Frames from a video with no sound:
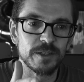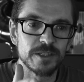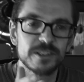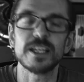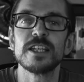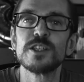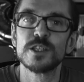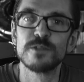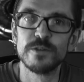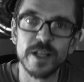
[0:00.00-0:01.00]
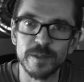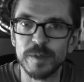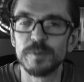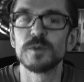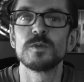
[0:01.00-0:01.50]
stages of
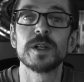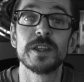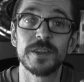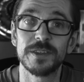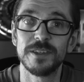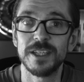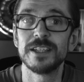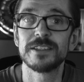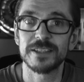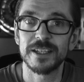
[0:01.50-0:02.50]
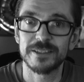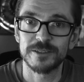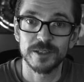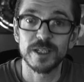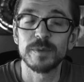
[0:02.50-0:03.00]
development. But one of the
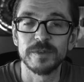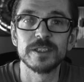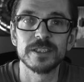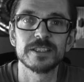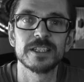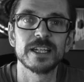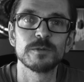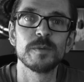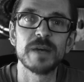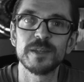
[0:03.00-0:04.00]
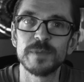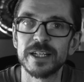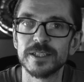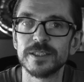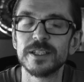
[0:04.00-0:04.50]
insights, a couple of insights he had were
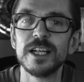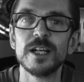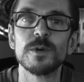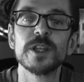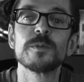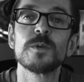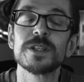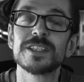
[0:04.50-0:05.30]
mathematical. And one of them was